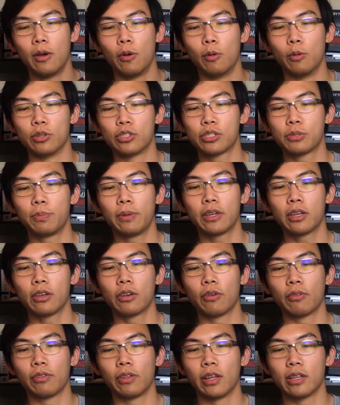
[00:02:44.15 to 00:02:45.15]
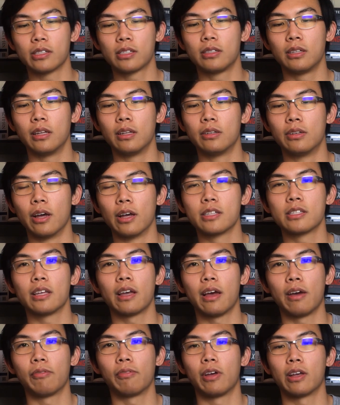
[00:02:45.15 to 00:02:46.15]
Which, speaking of things, it does
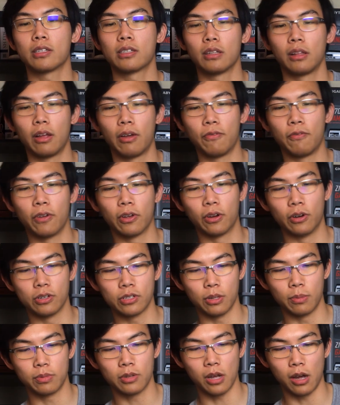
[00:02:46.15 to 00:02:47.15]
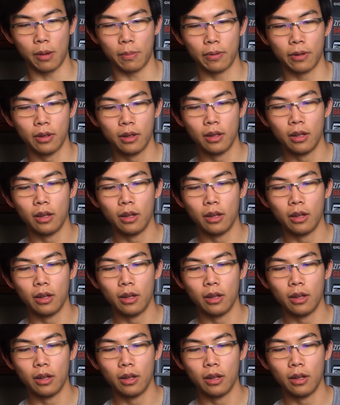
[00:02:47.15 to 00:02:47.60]
have S L I fingers up top.